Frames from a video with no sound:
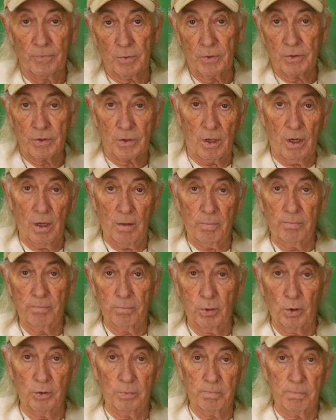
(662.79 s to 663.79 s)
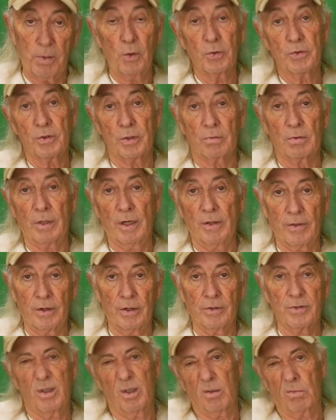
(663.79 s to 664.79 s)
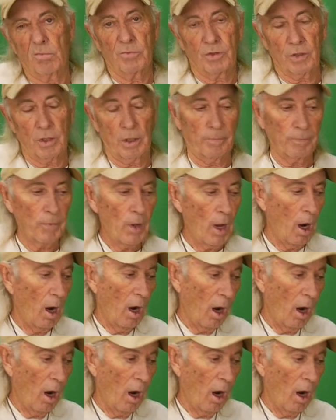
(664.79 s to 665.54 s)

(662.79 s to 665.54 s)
which I'll put, post it right there so you can see it.